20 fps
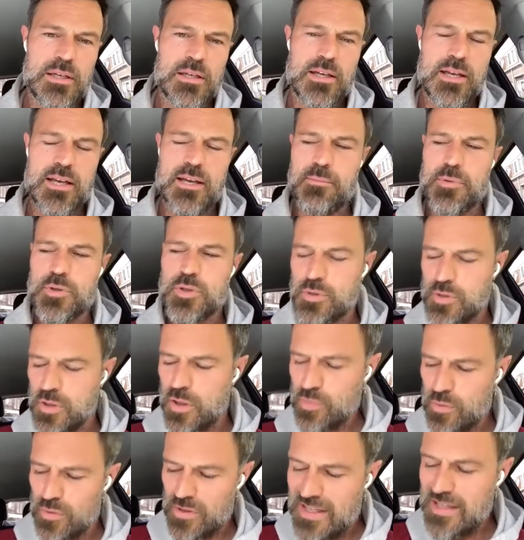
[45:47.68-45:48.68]
But you
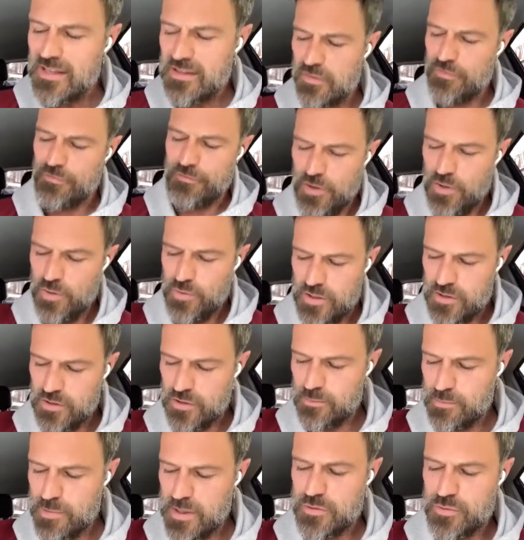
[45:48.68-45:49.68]
don't need the phone in
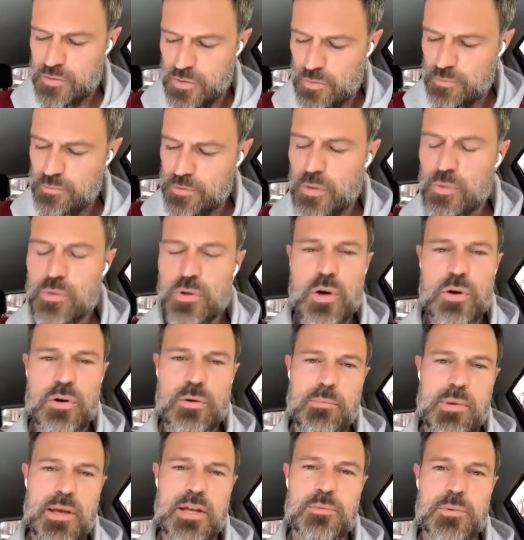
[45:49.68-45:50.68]
your bedroom. Don't go to
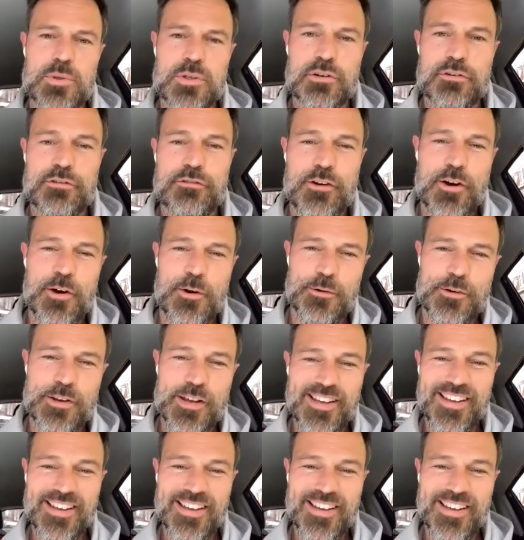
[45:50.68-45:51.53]
bed with your phone.